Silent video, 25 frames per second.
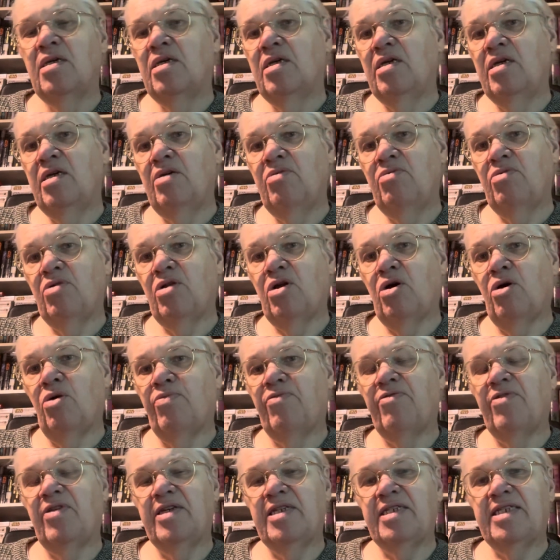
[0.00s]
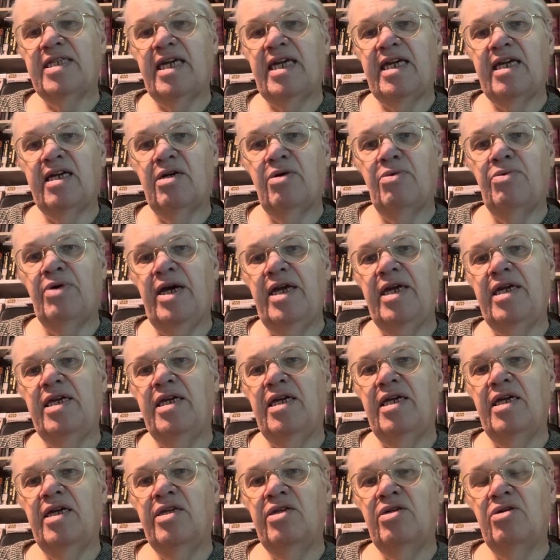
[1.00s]
he will hopefully take
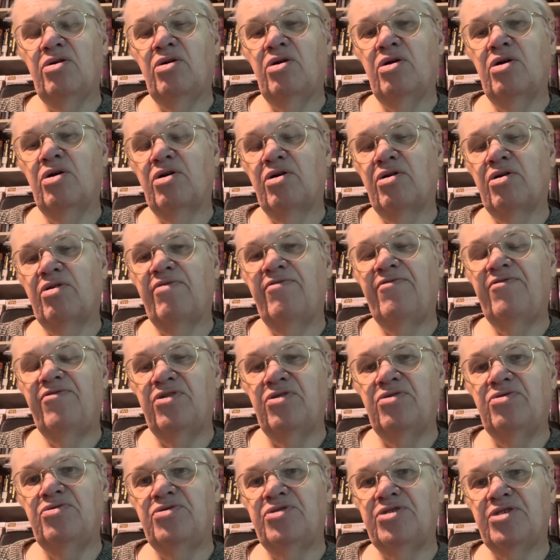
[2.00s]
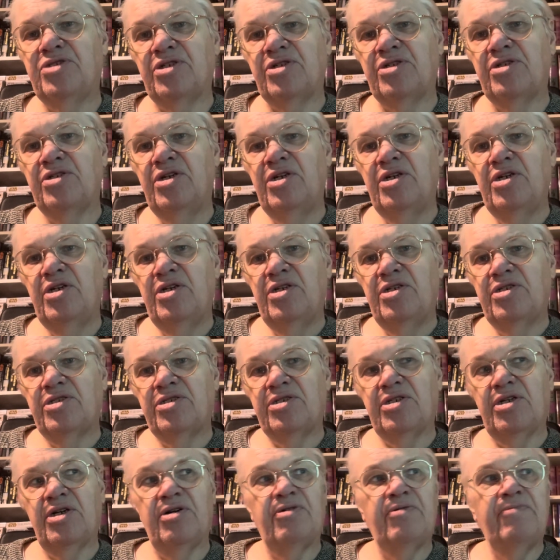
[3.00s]
away your confusion.
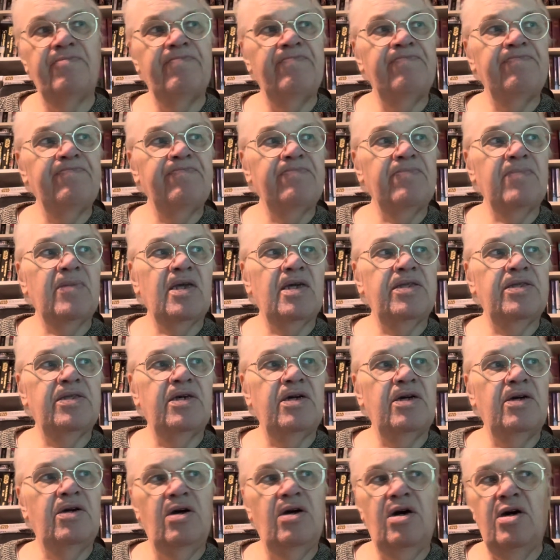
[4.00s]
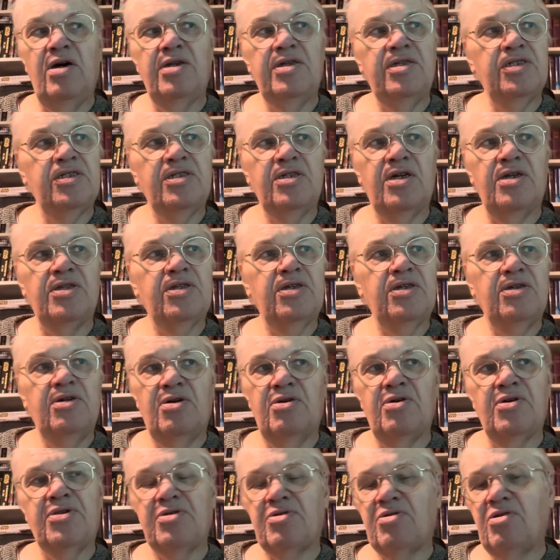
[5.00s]
So that God is not the
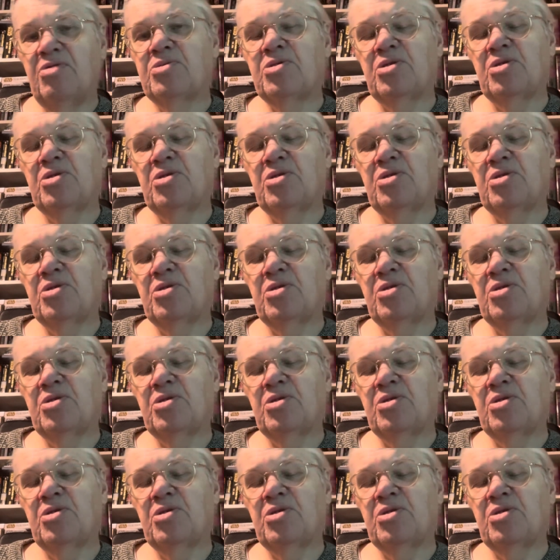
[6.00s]
author of